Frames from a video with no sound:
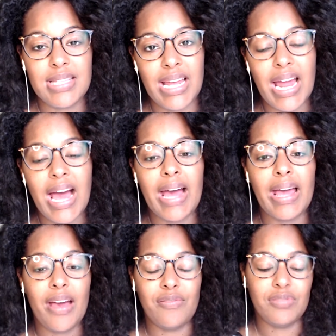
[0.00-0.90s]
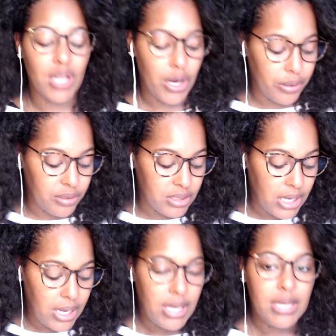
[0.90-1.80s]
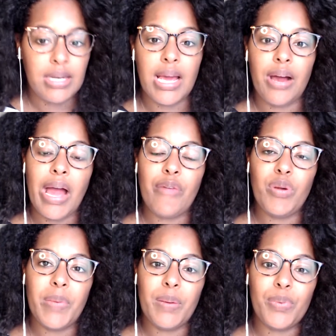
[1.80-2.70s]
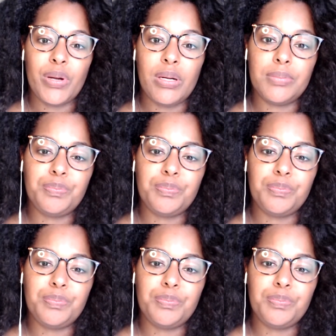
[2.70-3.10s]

that I have learned. Now, I remember